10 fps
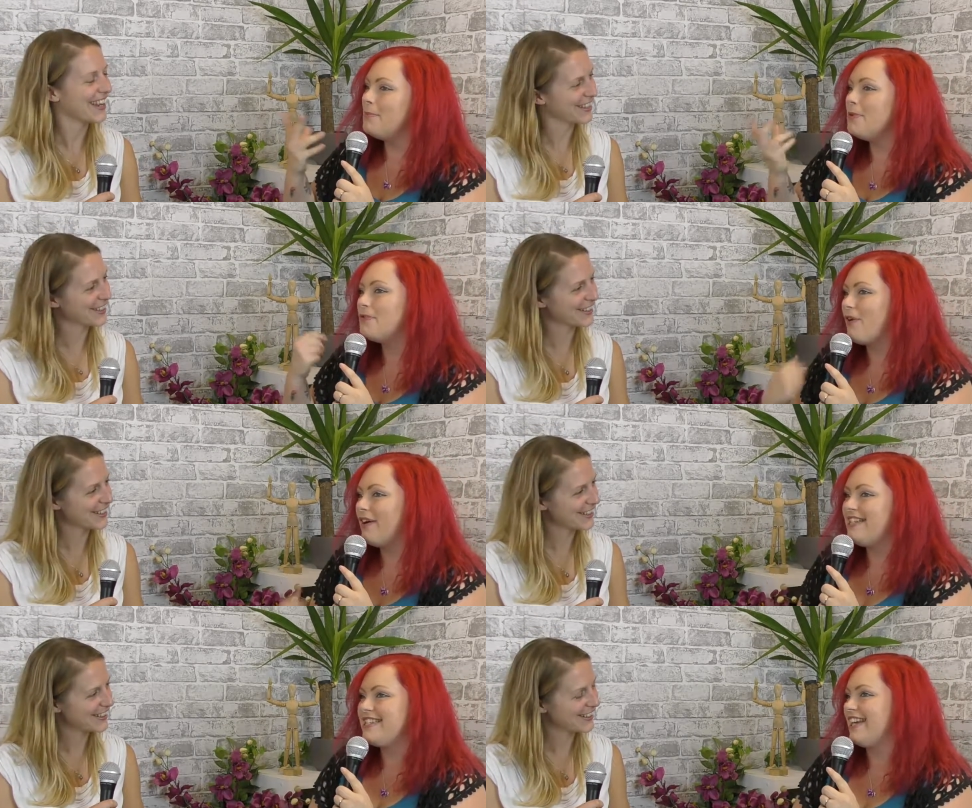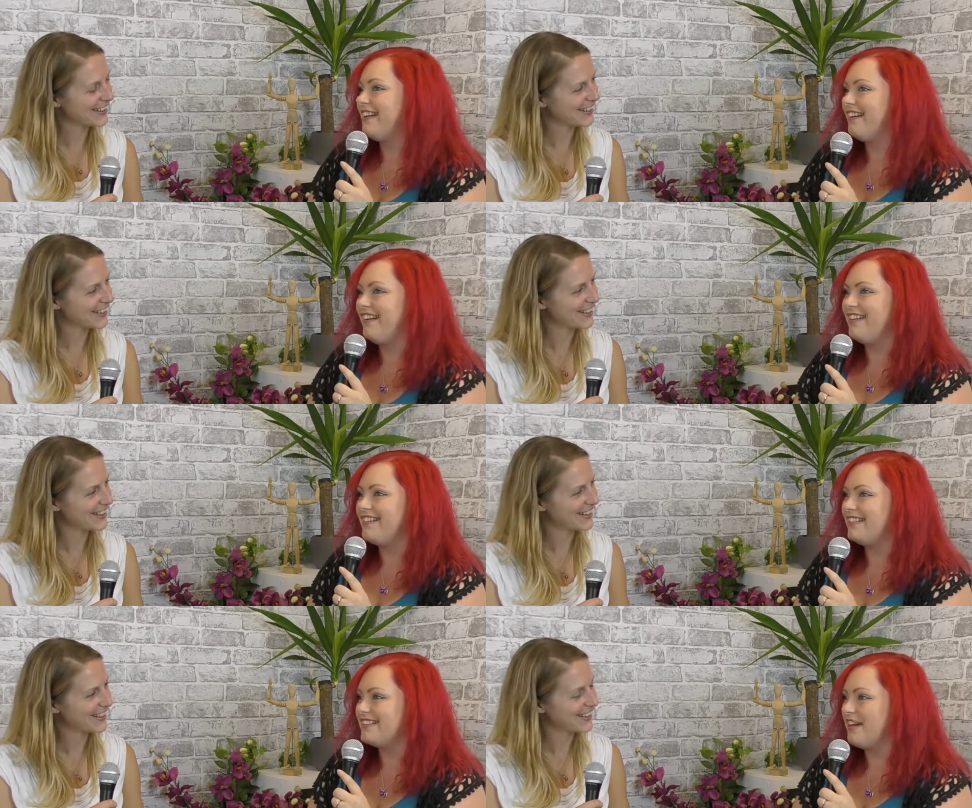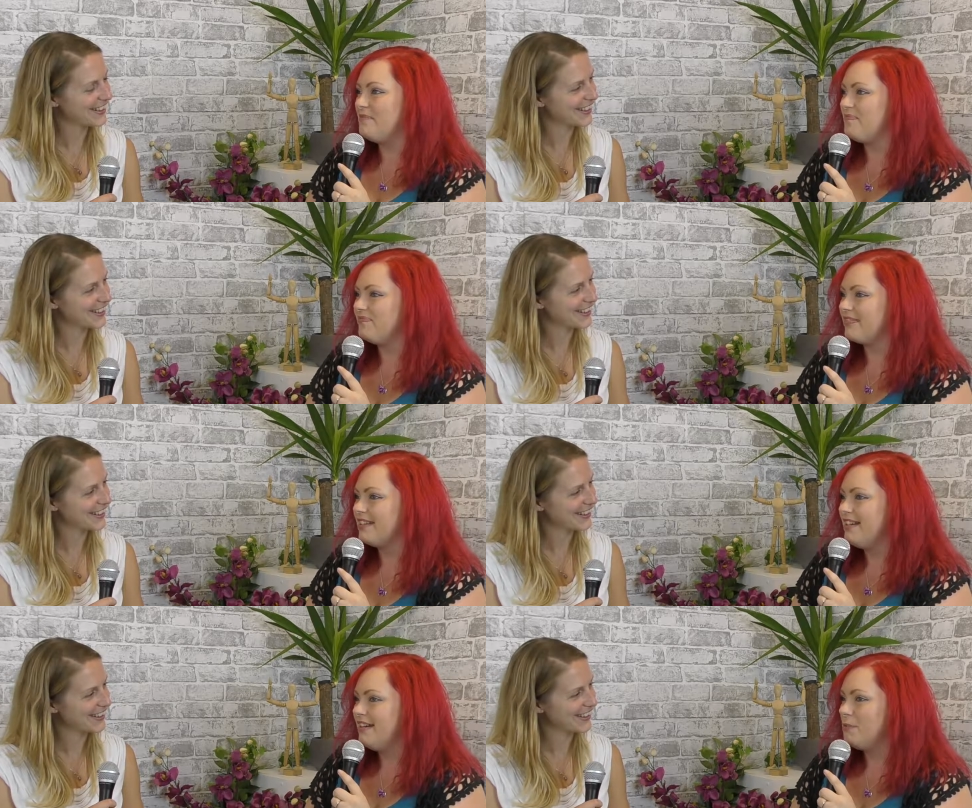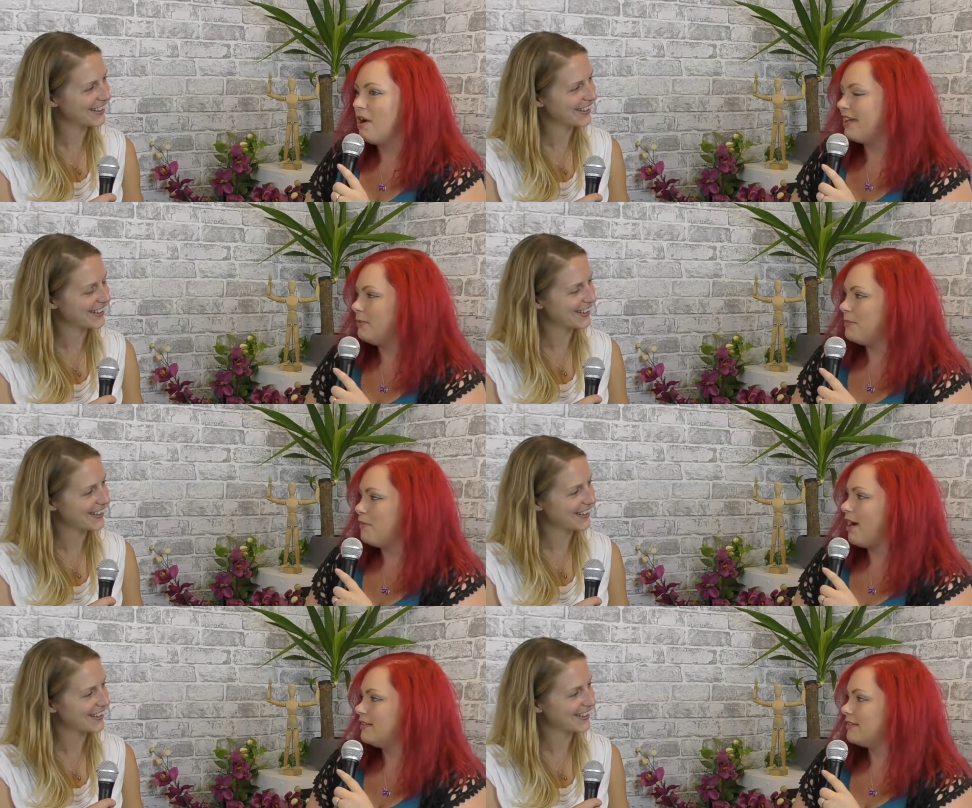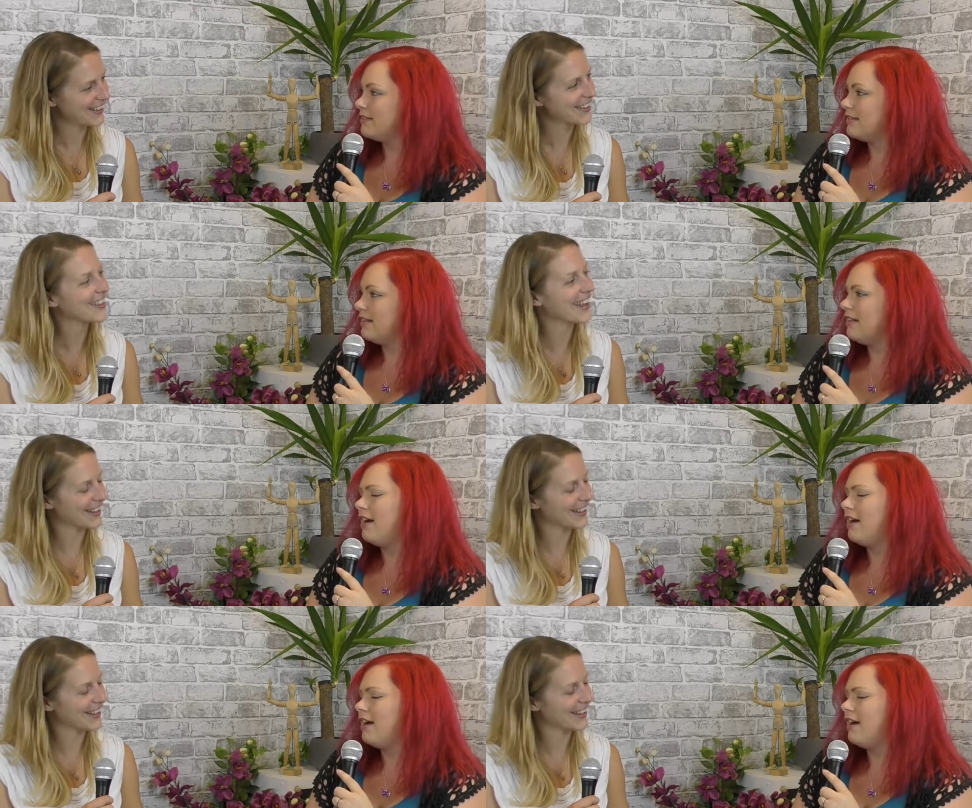Speaker 1: but more writing and um, working with brands because I, yeah.